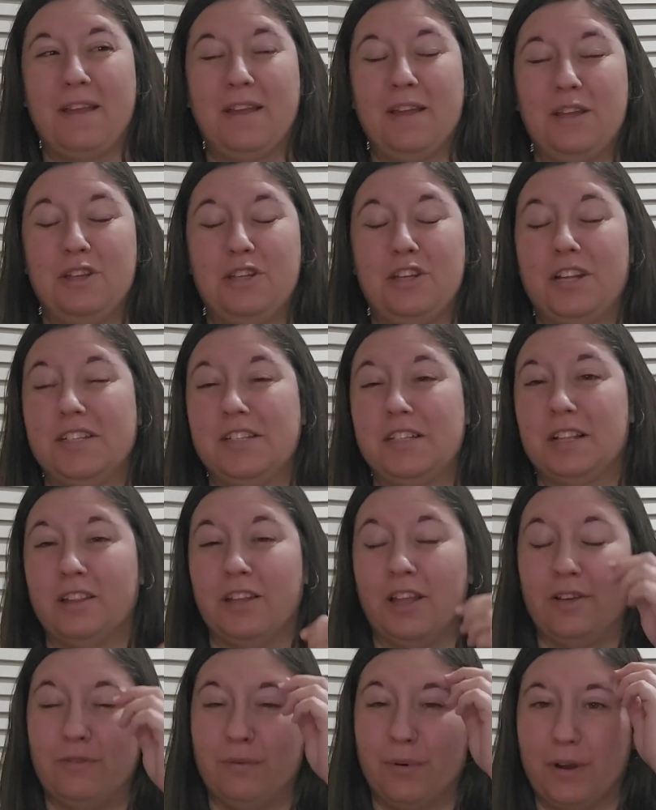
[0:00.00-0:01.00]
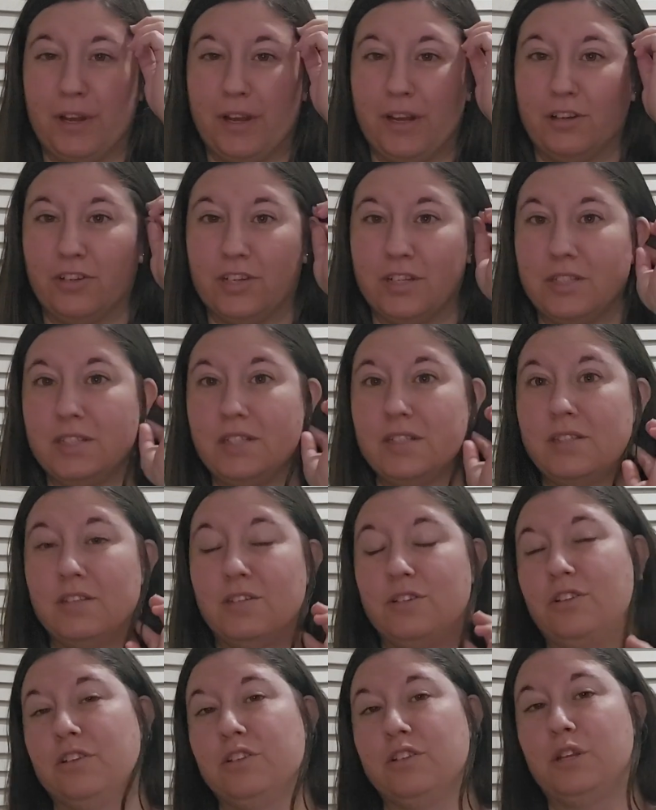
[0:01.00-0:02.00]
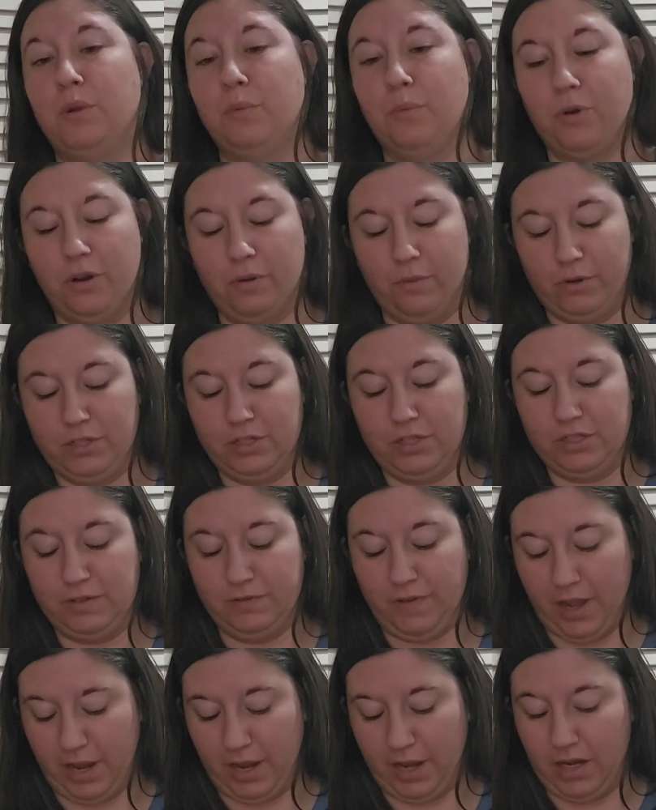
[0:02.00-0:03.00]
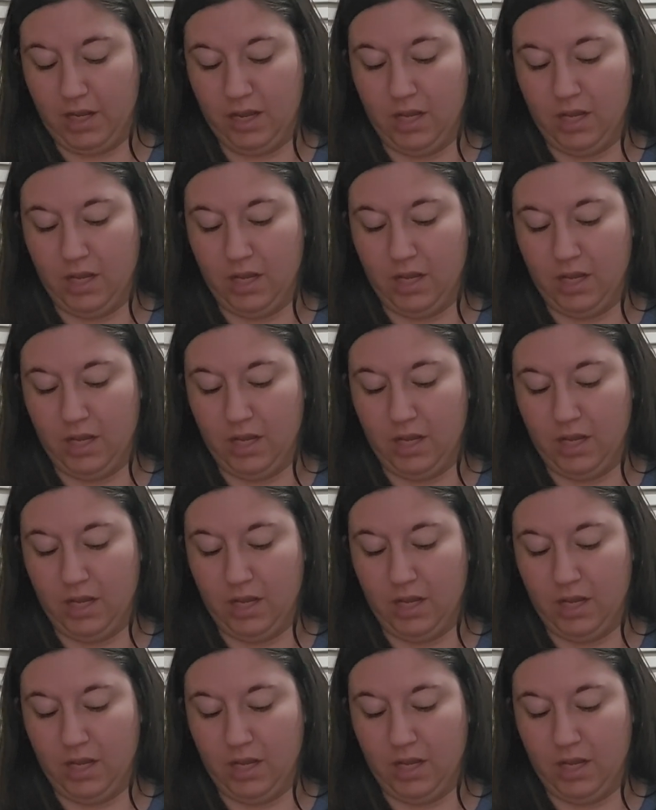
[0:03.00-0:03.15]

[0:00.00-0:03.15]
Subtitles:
she doesn't love wearing dresses to church anymore, which is fine.